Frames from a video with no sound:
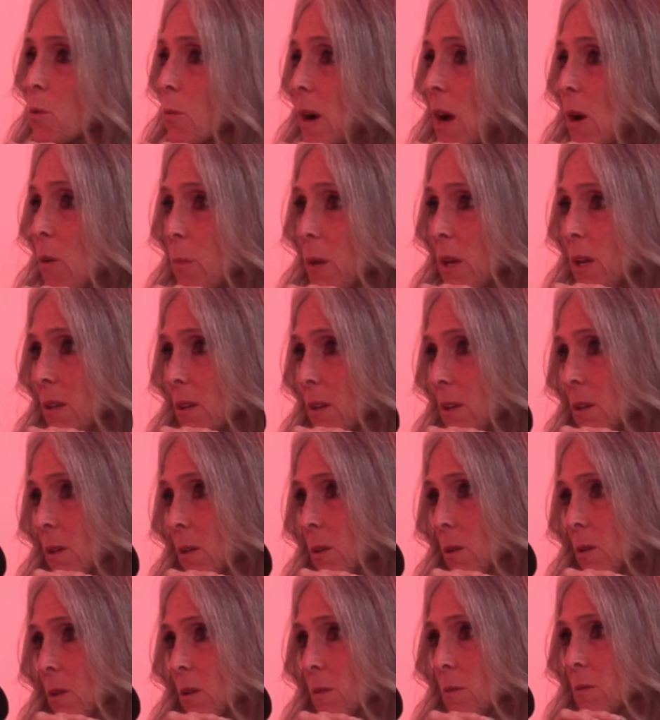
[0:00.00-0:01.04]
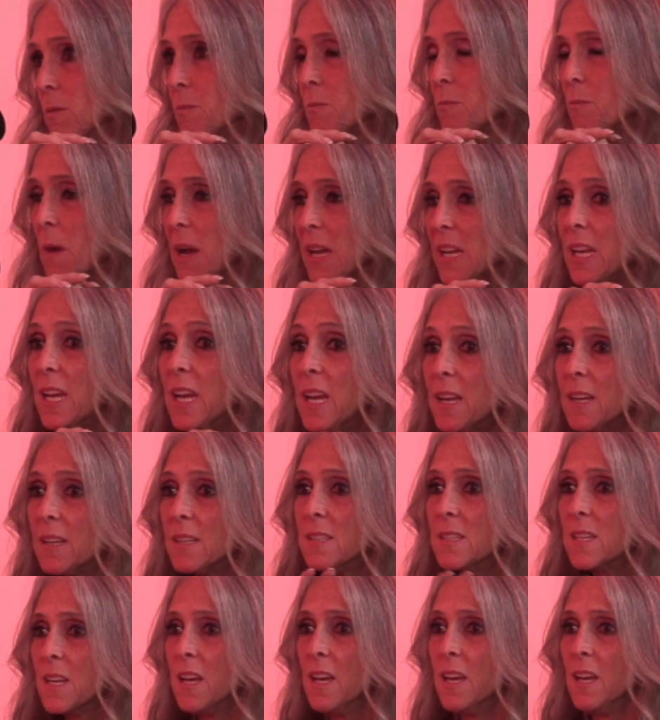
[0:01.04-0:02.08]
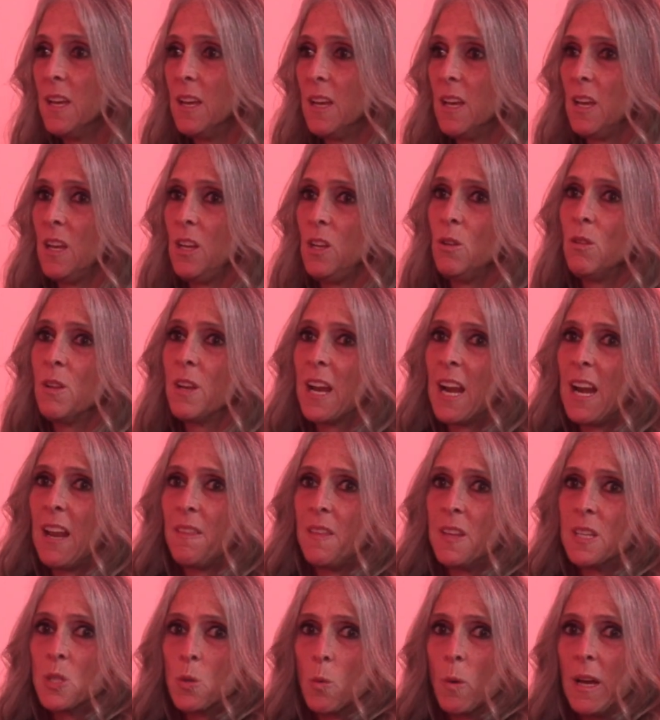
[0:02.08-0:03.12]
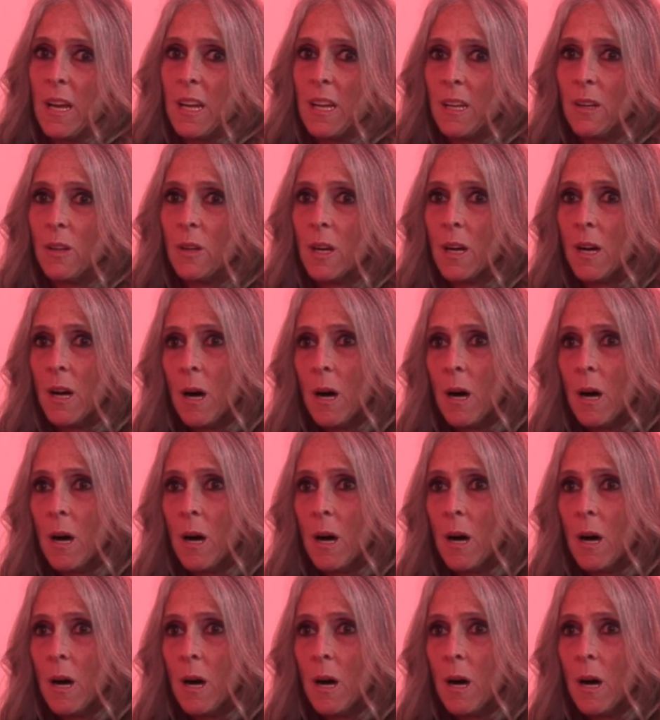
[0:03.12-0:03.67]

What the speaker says: around me, my kids. You look at it this way,